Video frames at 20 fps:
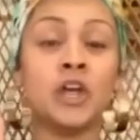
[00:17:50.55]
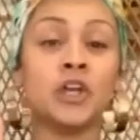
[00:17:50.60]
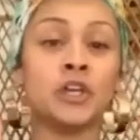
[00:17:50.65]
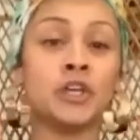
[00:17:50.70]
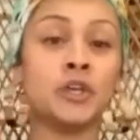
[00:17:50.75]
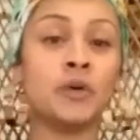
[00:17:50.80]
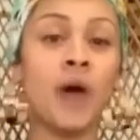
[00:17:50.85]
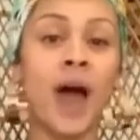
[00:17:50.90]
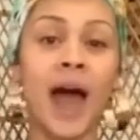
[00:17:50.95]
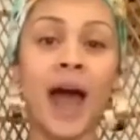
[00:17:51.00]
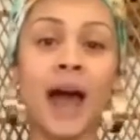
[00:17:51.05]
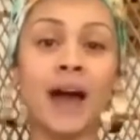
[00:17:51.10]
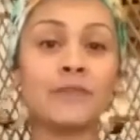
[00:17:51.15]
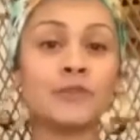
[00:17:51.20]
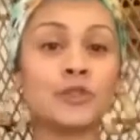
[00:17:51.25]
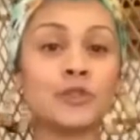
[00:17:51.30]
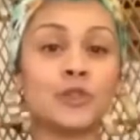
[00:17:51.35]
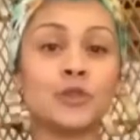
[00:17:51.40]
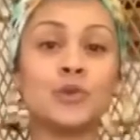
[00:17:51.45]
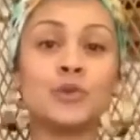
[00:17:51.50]
you
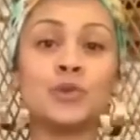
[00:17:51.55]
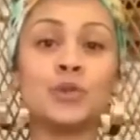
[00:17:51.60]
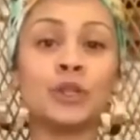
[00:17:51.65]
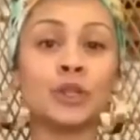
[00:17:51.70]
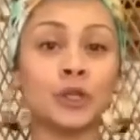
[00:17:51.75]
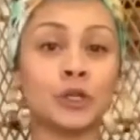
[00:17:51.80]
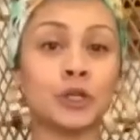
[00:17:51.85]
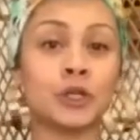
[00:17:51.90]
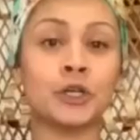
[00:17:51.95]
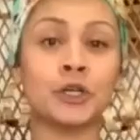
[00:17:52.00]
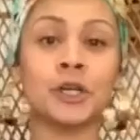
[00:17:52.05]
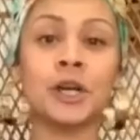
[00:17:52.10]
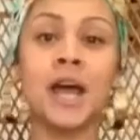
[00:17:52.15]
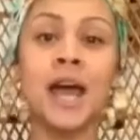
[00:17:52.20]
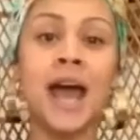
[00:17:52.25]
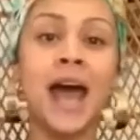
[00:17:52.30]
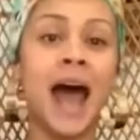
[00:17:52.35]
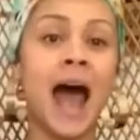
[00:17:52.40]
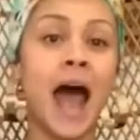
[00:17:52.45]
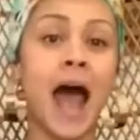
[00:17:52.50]
have to learn
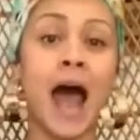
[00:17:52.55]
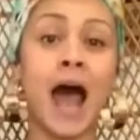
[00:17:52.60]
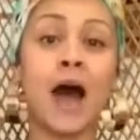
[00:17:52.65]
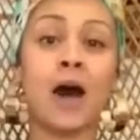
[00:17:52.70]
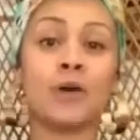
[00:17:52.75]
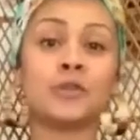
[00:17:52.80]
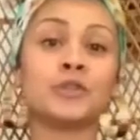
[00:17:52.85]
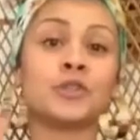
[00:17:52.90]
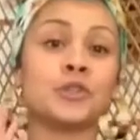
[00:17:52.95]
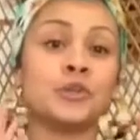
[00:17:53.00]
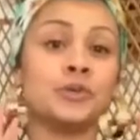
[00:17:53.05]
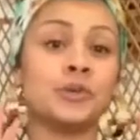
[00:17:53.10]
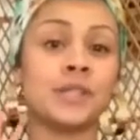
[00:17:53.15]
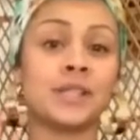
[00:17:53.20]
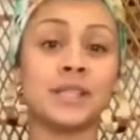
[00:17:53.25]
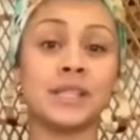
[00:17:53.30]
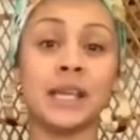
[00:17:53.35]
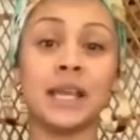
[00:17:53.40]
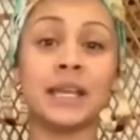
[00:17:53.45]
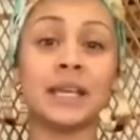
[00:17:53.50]
how to
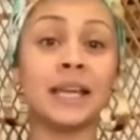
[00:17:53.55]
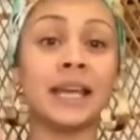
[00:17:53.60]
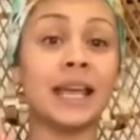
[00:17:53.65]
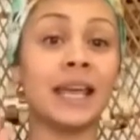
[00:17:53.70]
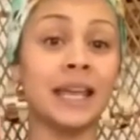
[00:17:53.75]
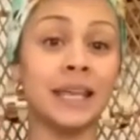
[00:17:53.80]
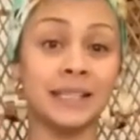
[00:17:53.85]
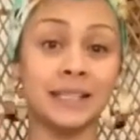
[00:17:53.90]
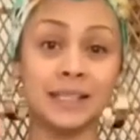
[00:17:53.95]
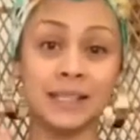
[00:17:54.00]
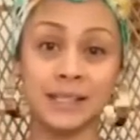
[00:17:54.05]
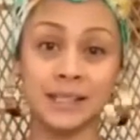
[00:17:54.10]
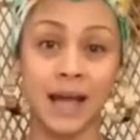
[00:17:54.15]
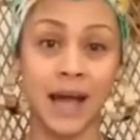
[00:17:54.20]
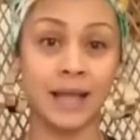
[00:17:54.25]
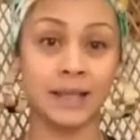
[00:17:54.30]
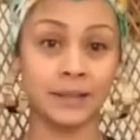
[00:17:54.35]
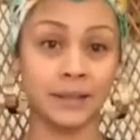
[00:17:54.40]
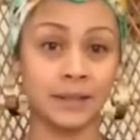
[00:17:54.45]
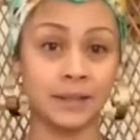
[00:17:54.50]
sit in
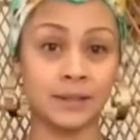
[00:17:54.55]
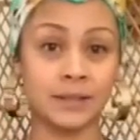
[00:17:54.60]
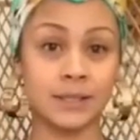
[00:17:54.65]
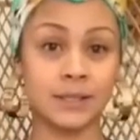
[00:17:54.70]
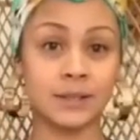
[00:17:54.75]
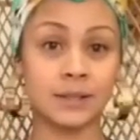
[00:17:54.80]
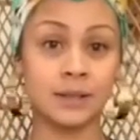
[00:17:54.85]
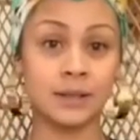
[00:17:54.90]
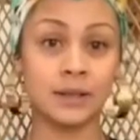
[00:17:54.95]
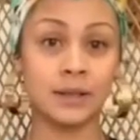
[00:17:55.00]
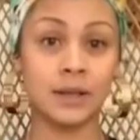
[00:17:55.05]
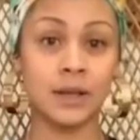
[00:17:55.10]
silence.